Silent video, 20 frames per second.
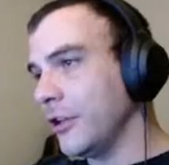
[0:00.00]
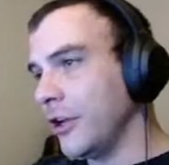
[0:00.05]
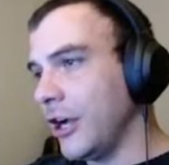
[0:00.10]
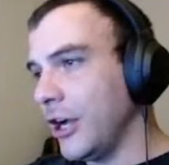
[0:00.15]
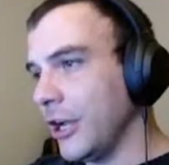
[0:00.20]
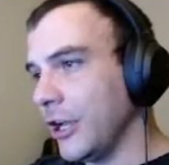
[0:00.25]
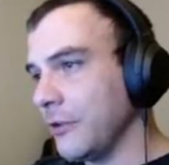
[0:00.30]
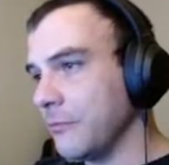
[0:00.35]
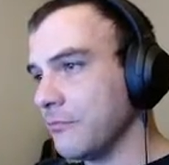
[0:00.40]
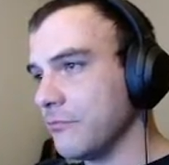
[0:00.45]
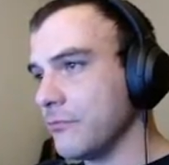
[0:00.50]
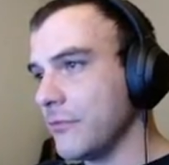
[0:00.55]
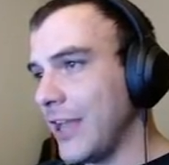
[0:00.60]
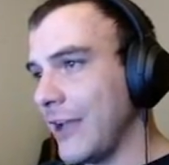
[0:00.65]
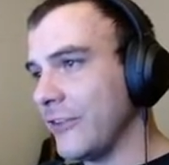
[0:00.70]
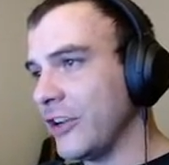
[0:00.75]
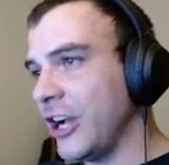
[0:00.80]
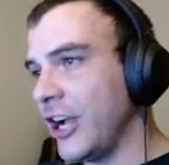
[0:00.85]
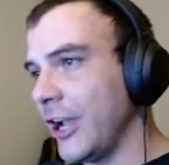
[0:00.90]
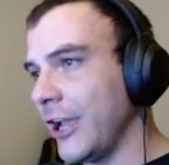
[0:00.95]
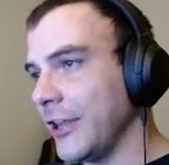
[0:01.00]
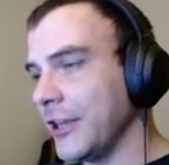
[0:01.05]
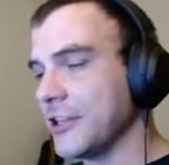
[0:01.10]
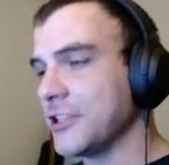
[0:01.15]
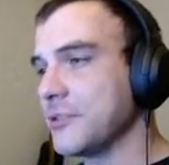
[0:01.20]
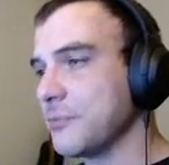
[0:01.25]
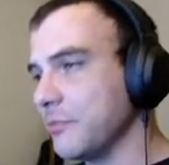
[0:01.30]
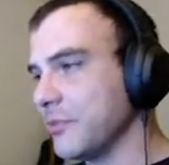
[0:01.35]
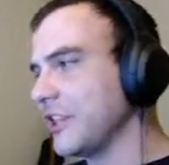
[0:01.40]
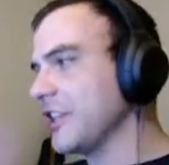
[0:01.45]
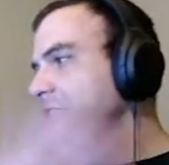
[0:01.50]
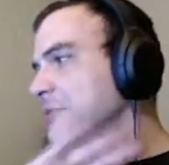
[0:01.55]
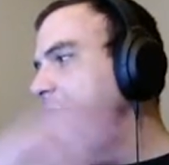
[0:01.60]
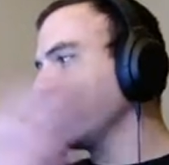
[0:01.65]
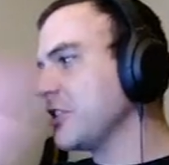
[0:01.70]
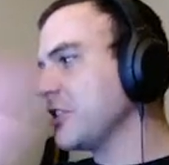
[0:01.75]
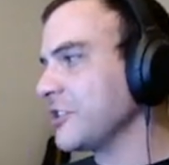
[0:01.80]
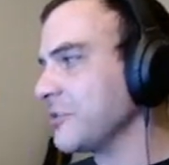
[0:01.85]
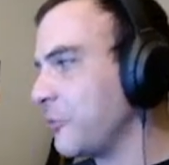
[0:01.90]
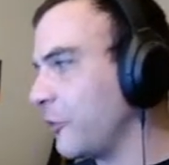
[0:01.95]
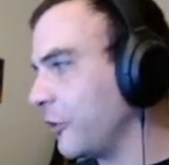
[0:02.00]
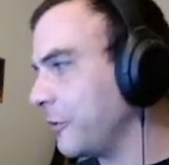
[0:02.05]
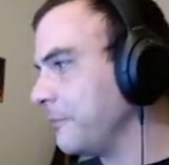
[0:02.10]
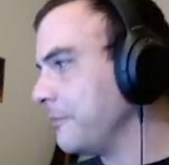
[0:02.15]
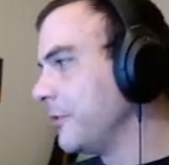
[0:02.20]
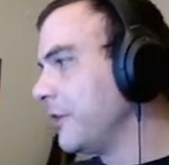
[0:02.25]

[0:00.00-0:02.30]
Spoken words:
I have a hiatus. But that's besides the point.